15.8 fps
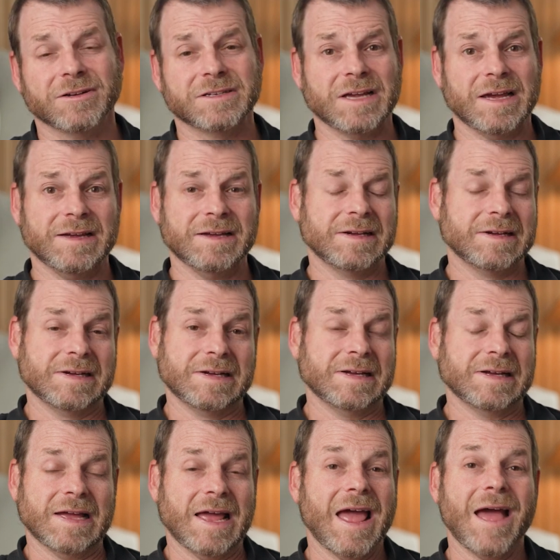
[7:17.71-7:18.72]
Say,
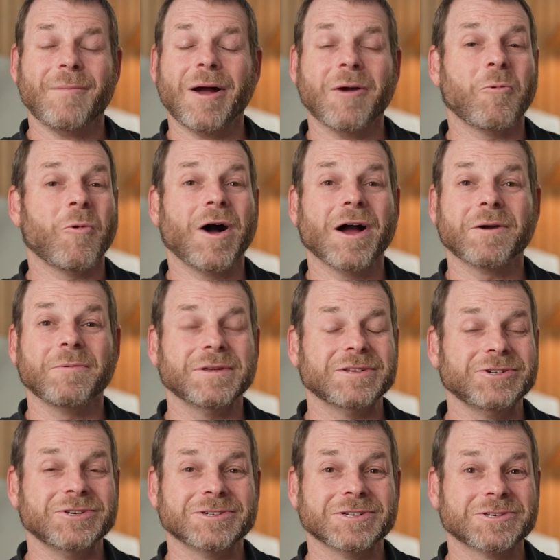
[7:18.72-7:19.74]
am I walking with
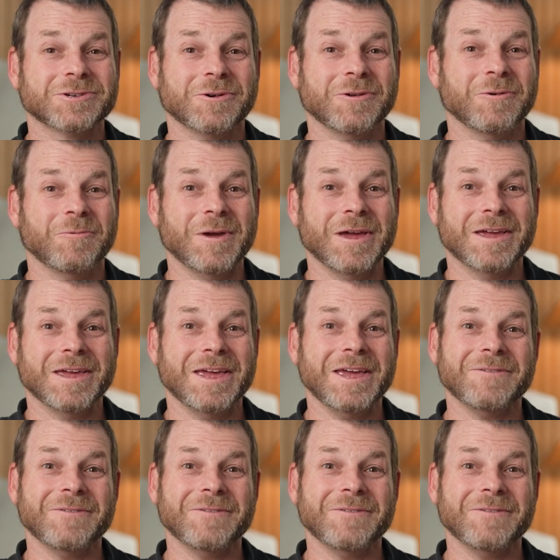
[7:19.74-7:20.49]
Jesus during the week?